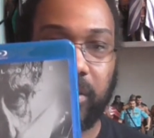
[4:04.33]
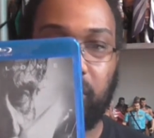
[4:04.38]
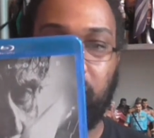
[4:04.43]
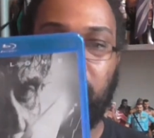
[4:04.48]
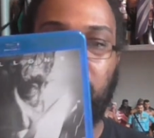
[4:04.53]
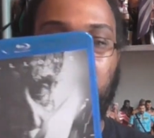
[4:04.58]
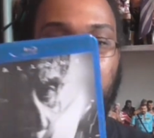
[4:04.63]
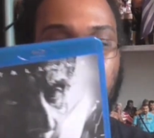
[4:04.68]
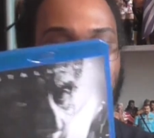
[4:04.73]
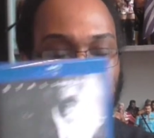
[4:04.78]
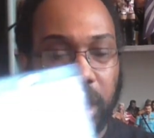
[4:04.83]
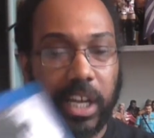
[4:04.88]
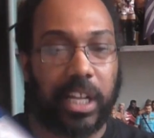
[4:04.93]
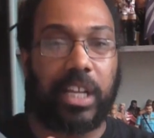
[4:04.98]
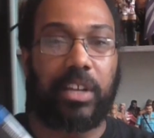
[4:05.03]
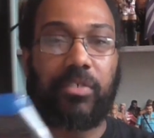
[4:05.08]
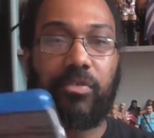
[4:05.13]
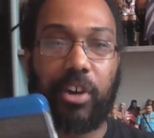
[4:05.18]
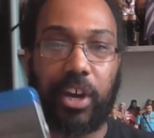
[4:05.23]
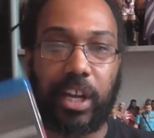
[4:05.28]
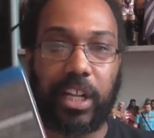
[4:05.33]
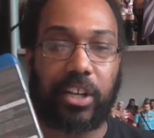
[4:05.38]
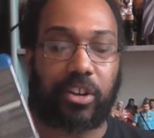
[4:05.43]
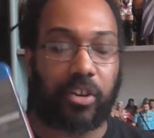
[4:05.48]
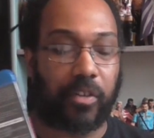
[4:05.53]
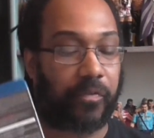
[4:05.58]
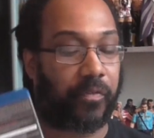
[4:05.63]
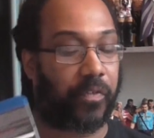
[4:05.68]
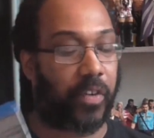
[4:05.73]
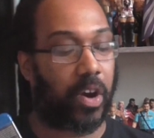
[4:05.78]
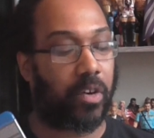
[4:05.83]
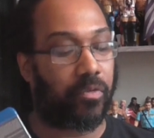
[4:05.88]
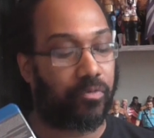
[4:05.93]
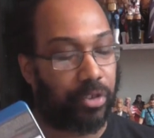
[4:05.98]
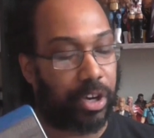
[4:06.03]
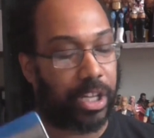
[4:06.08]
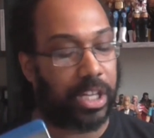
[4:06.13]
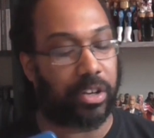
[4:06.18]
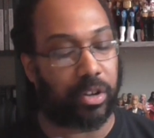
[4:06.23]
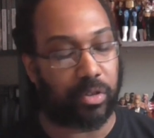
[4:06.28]
Really, really good film.
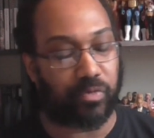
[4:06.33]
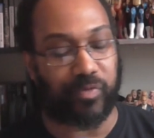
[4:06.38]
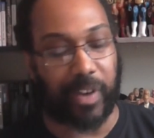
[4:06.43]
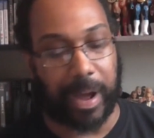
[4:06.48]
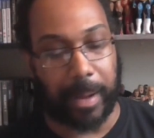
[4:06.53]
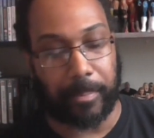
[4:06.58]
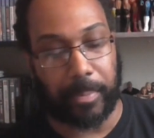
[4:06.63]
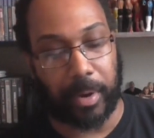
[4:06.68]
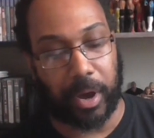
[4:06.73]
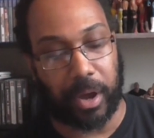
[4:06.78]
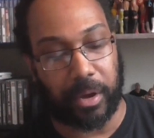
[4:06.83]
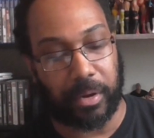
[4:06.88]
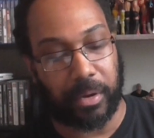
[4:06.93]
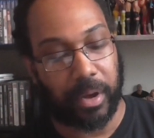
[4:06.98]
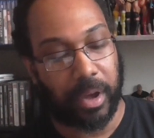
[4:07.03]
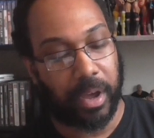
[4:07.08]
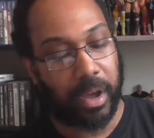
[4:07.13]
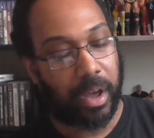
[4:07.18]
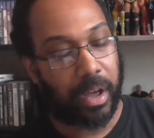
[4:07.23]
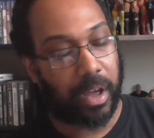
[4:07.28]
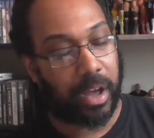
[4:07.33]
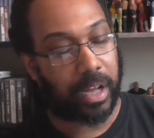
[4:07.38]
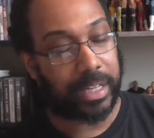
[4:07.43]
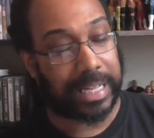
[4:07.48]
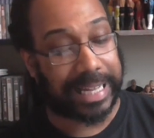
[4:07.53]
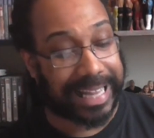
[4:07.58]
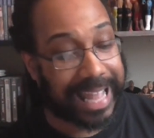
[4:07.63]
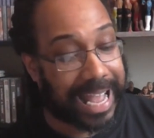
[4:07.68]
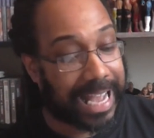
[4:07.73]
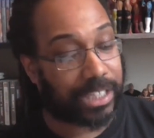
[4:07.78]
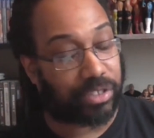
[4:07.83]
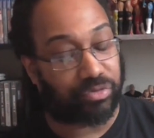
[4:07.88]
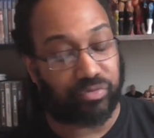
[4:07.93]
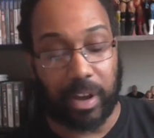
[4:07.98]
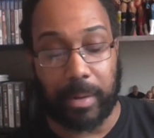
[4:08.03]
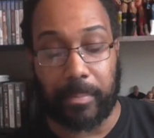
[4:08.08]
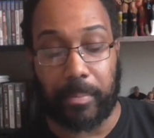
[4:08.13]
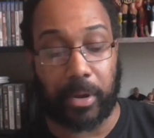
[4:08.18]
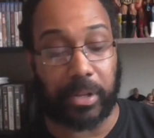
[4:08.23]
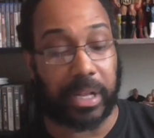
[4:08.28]
Really good Rambo. The last
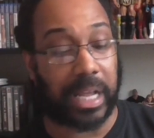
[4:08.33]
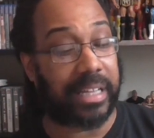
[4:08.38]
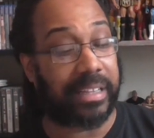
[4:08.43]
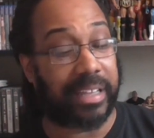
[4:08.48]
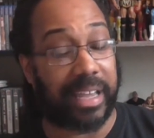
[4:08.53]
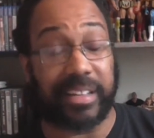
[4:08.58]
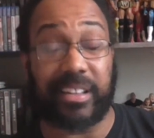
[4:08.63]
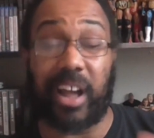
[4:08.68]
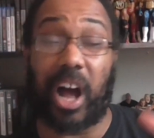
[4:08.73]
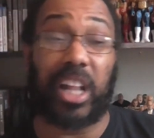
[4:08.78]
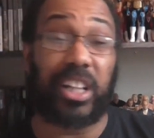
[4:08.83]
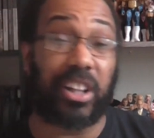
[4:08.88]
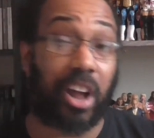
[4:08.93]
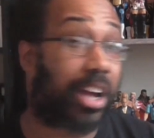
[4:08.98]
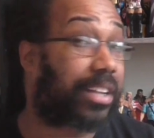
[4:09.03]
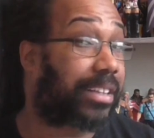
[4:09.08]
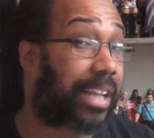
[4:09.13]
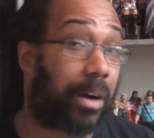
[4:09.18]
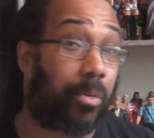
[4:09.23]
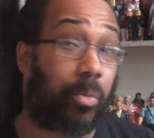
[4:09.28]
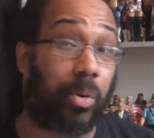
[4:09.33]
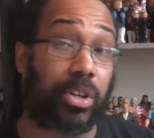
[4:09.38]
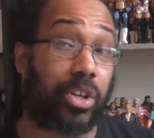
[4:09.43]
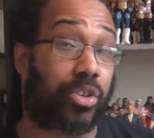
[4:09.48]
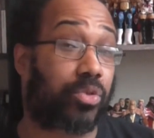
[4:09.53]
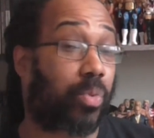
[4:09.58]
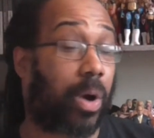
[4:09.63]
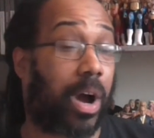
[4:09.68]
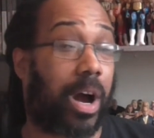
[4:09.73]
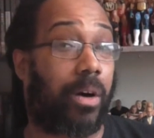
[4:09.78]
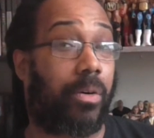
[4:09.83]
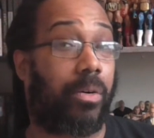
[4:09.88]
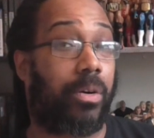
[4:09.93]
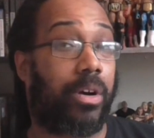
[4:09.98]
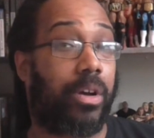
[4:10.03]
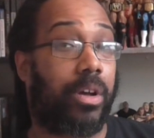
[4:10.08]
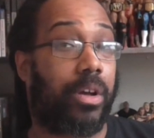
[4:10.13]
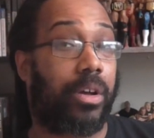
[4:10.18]
Rambo they did, I like that one as well.